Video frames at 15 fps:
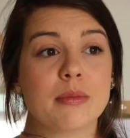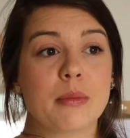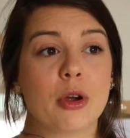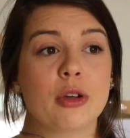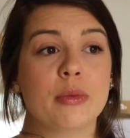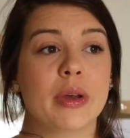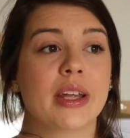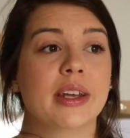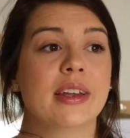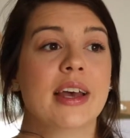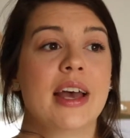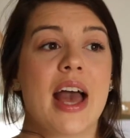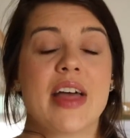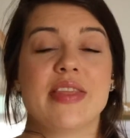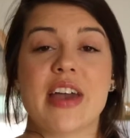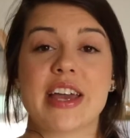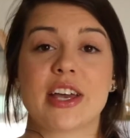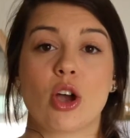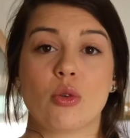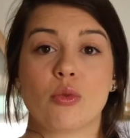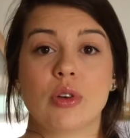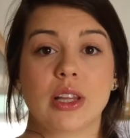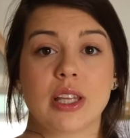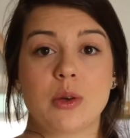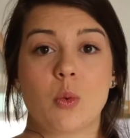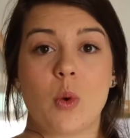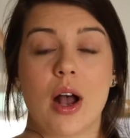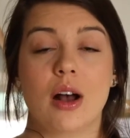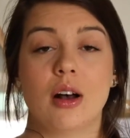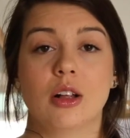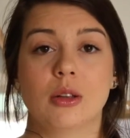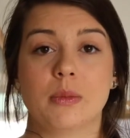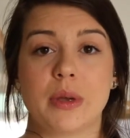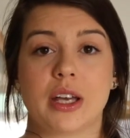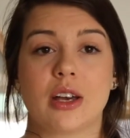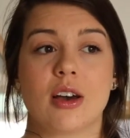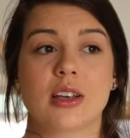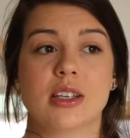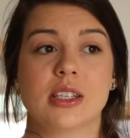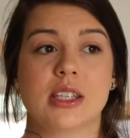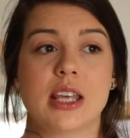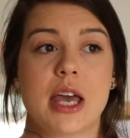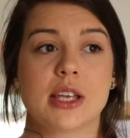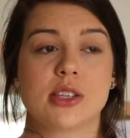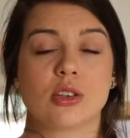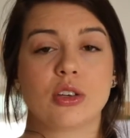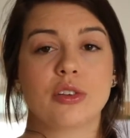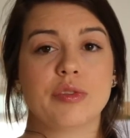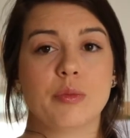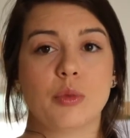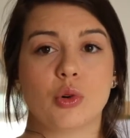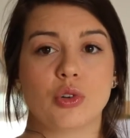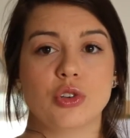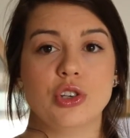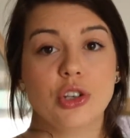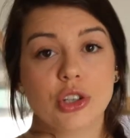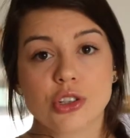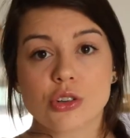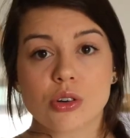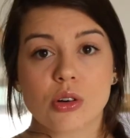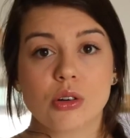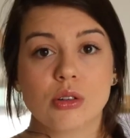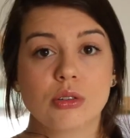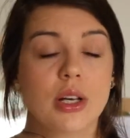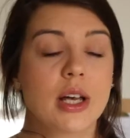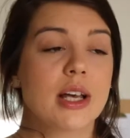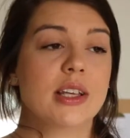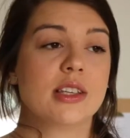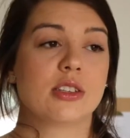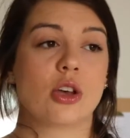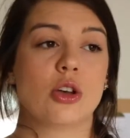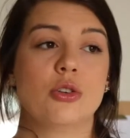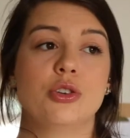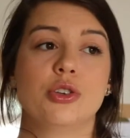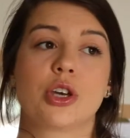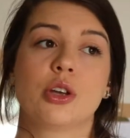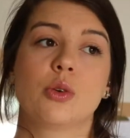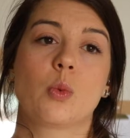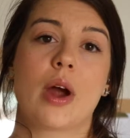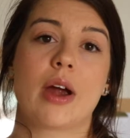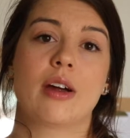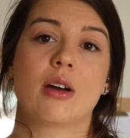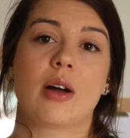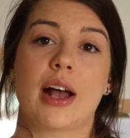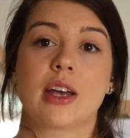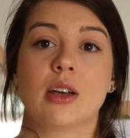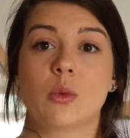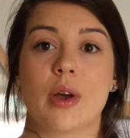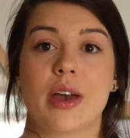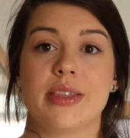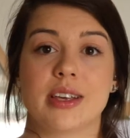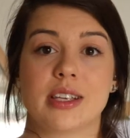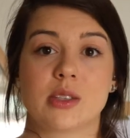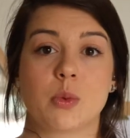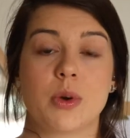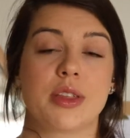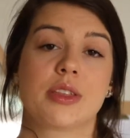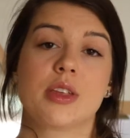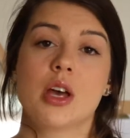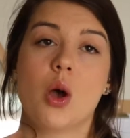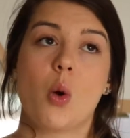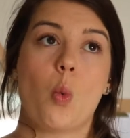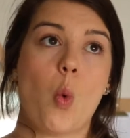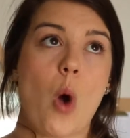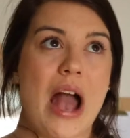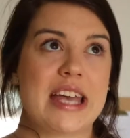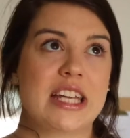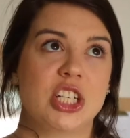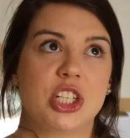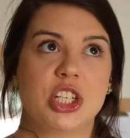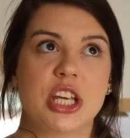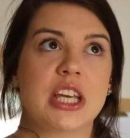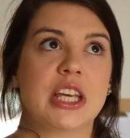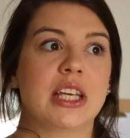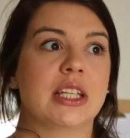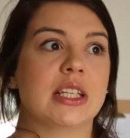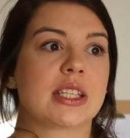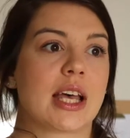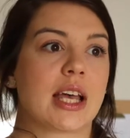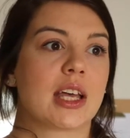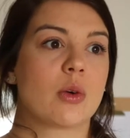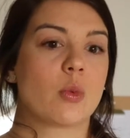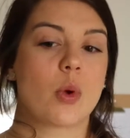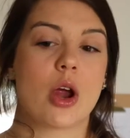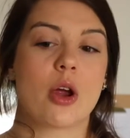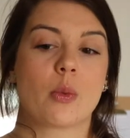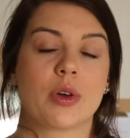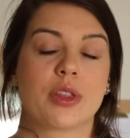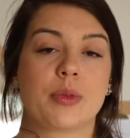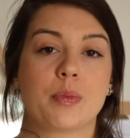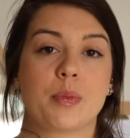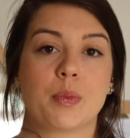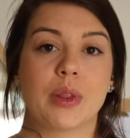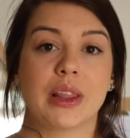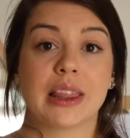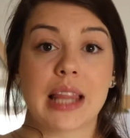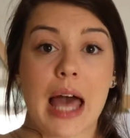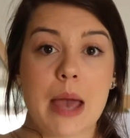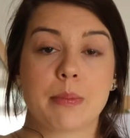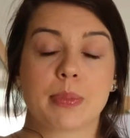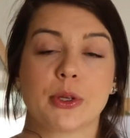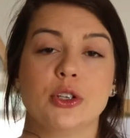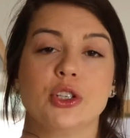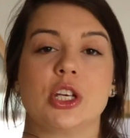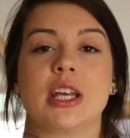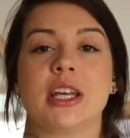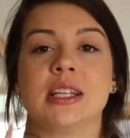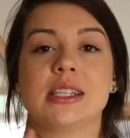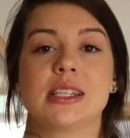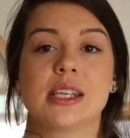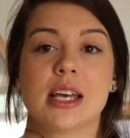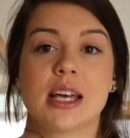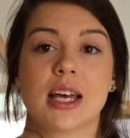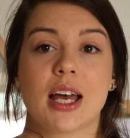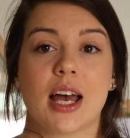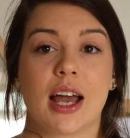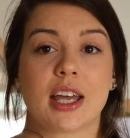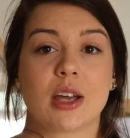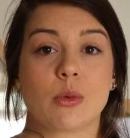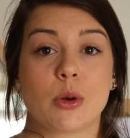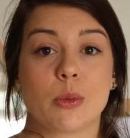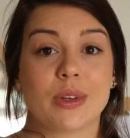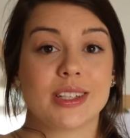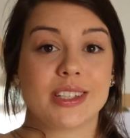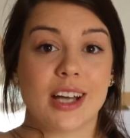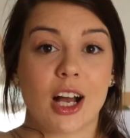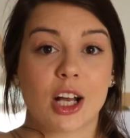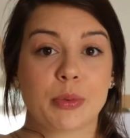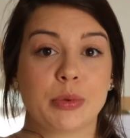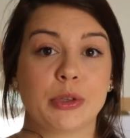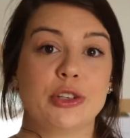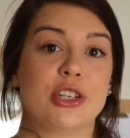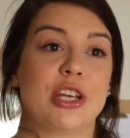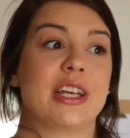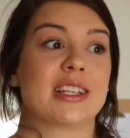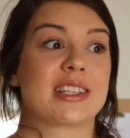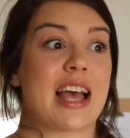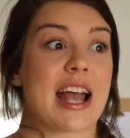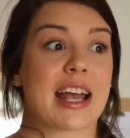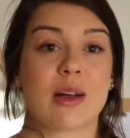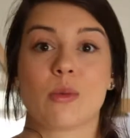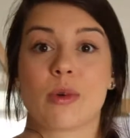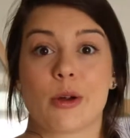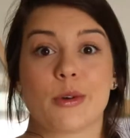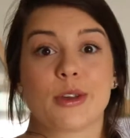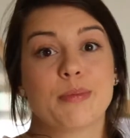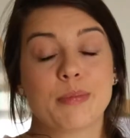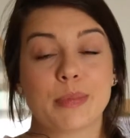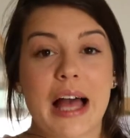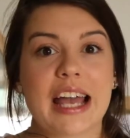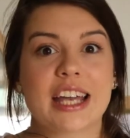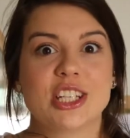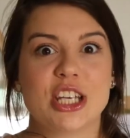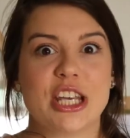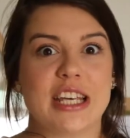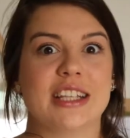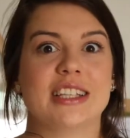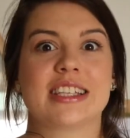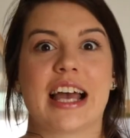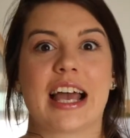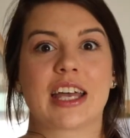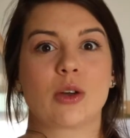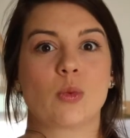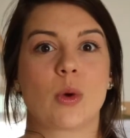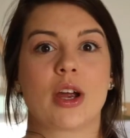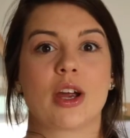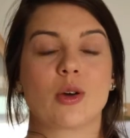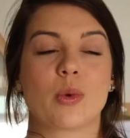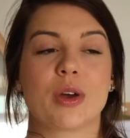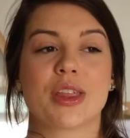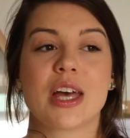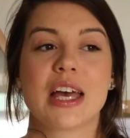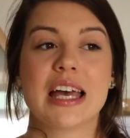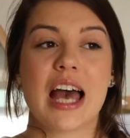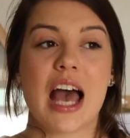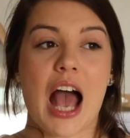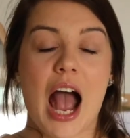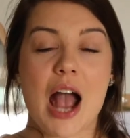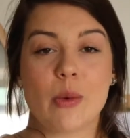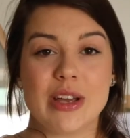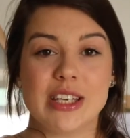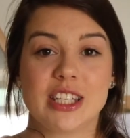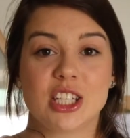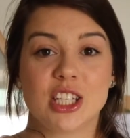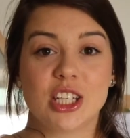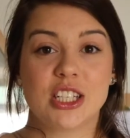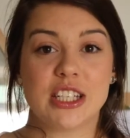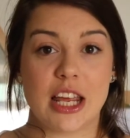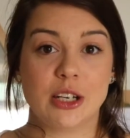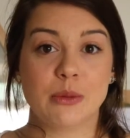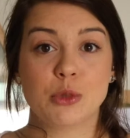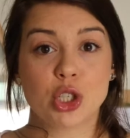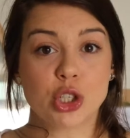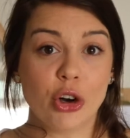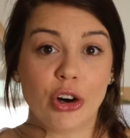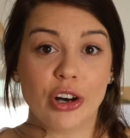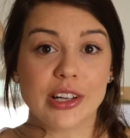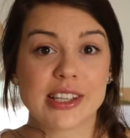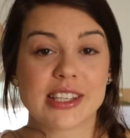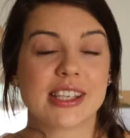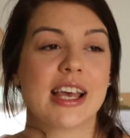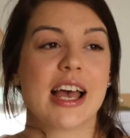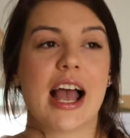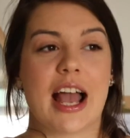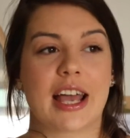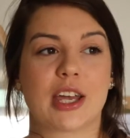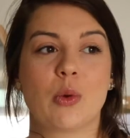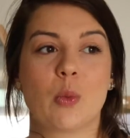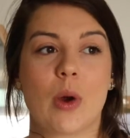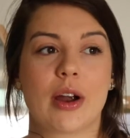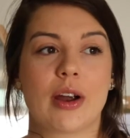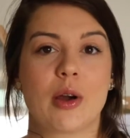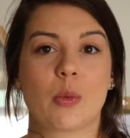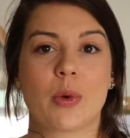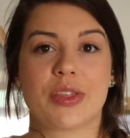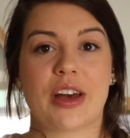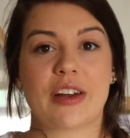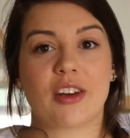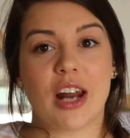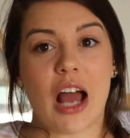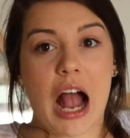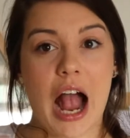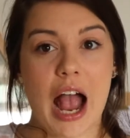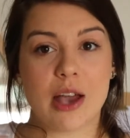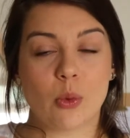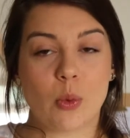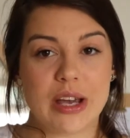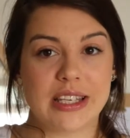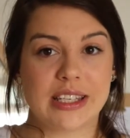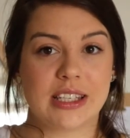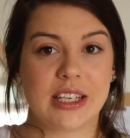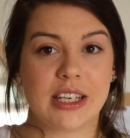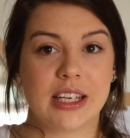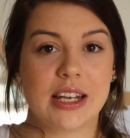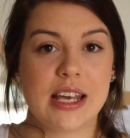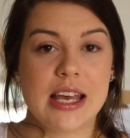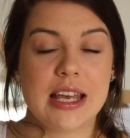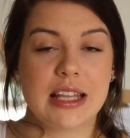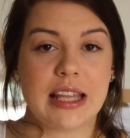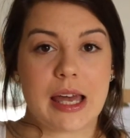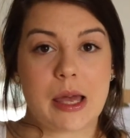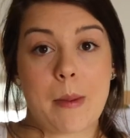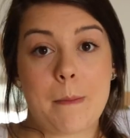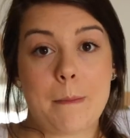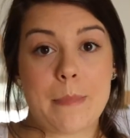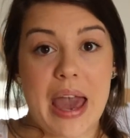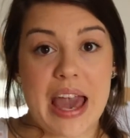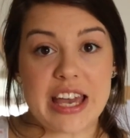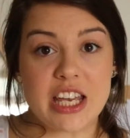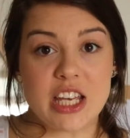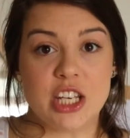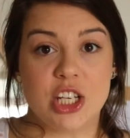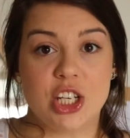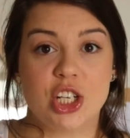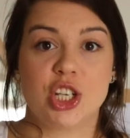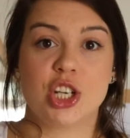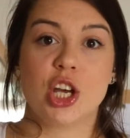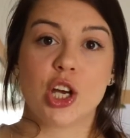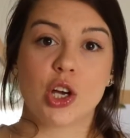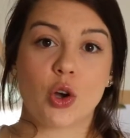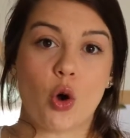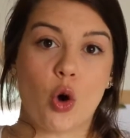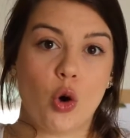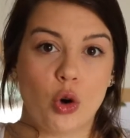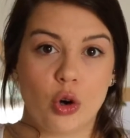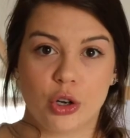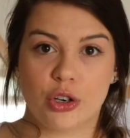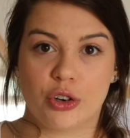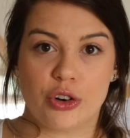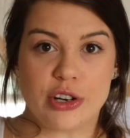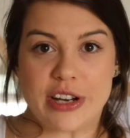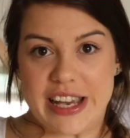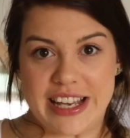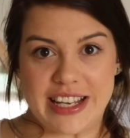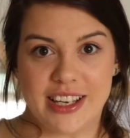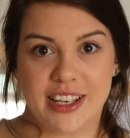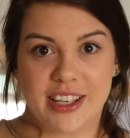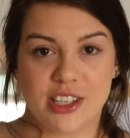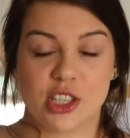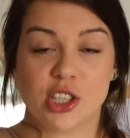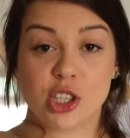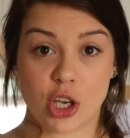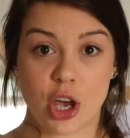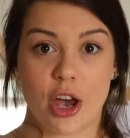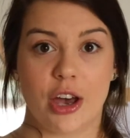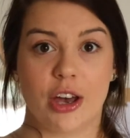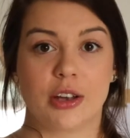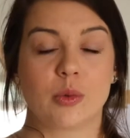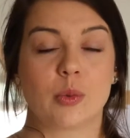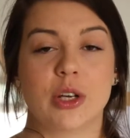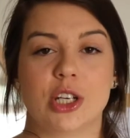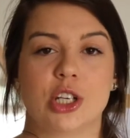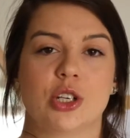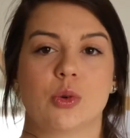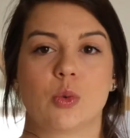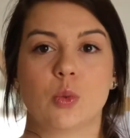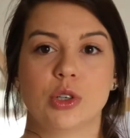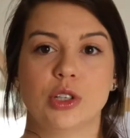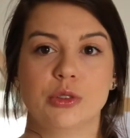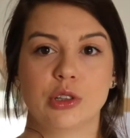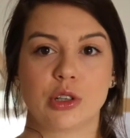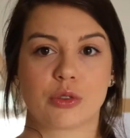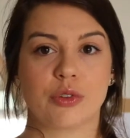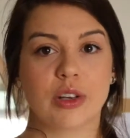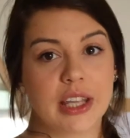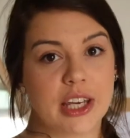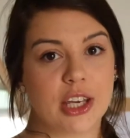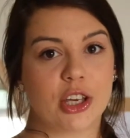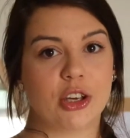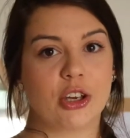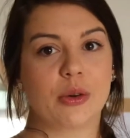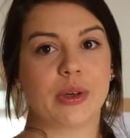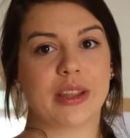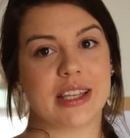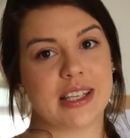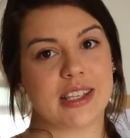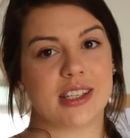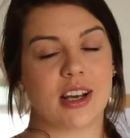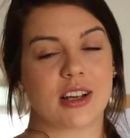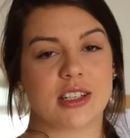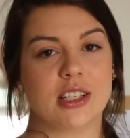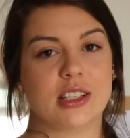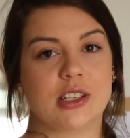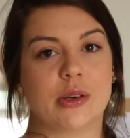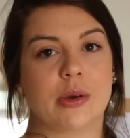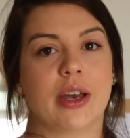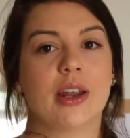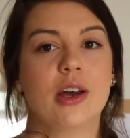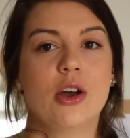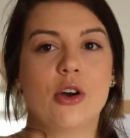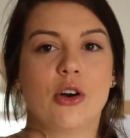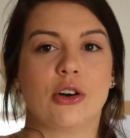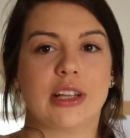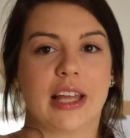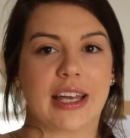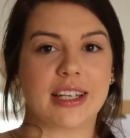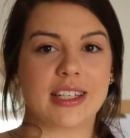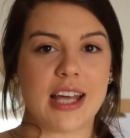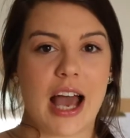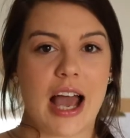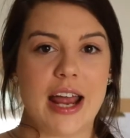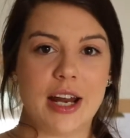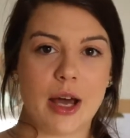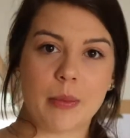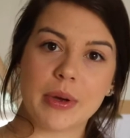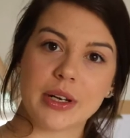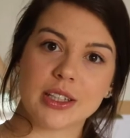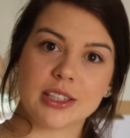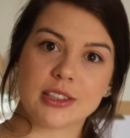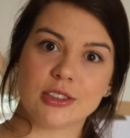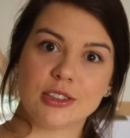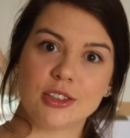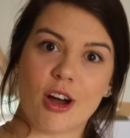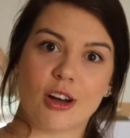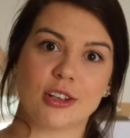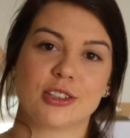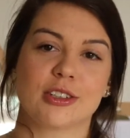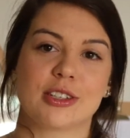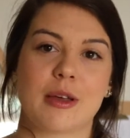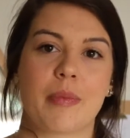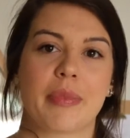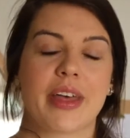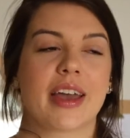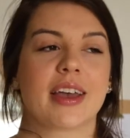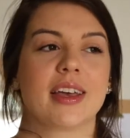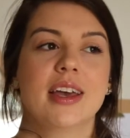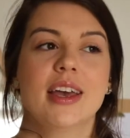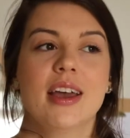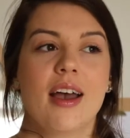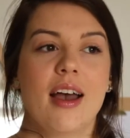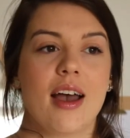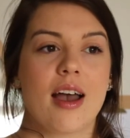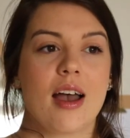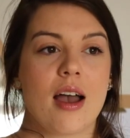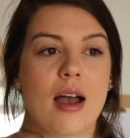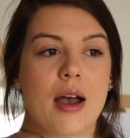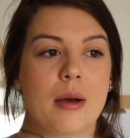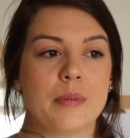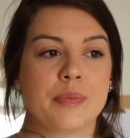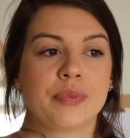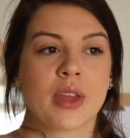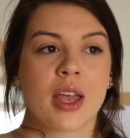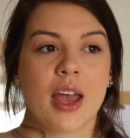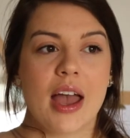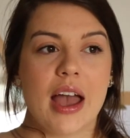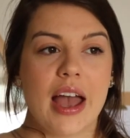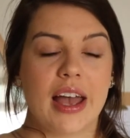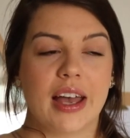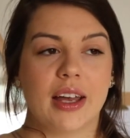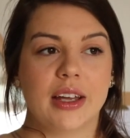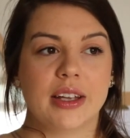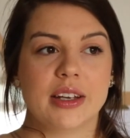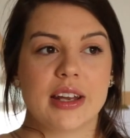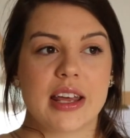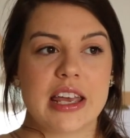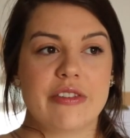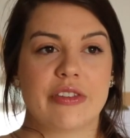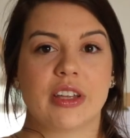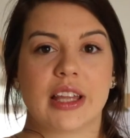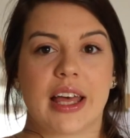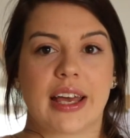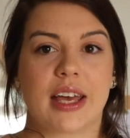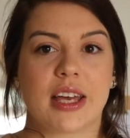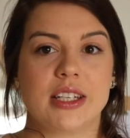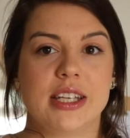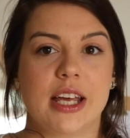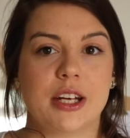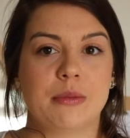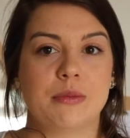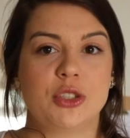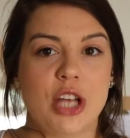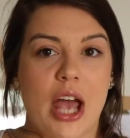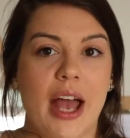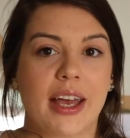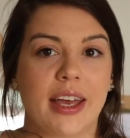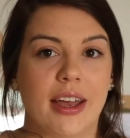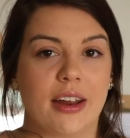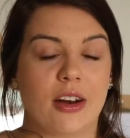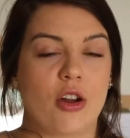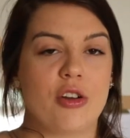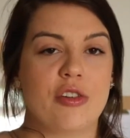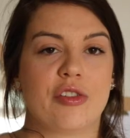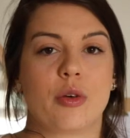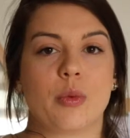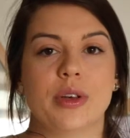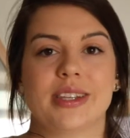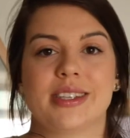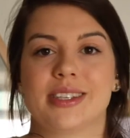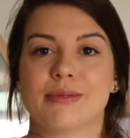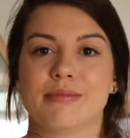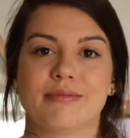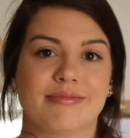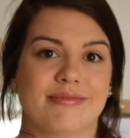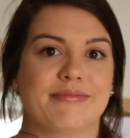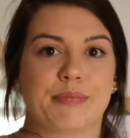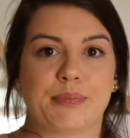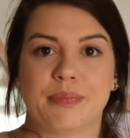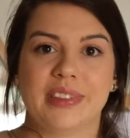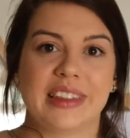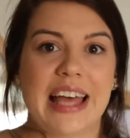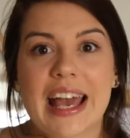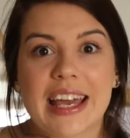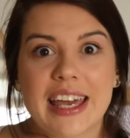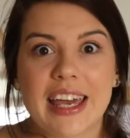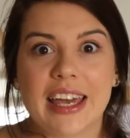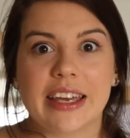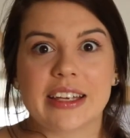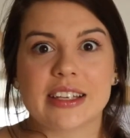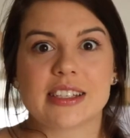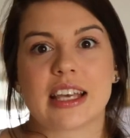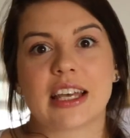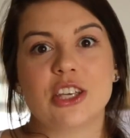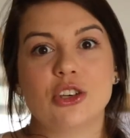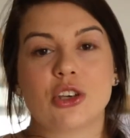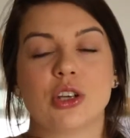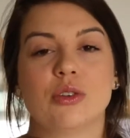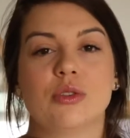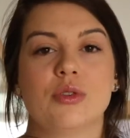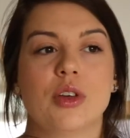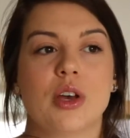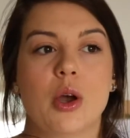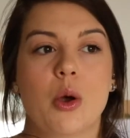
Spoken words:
the moment. They go really well because they're sort of more neutral, so you can wear it. I can wear this with white jeans, I can wear it with light blue jeans, I can wear it with dark blue jeans, I can wear it with black jeans, I can wear it with high-waisted denim shorts, I can wear it with, I got a high-waisted like beige corduroy skirt which would look really cute with this tucked into it, or like tied up in a little knot or something. And even like denim jacket over with some leggings. Like, you could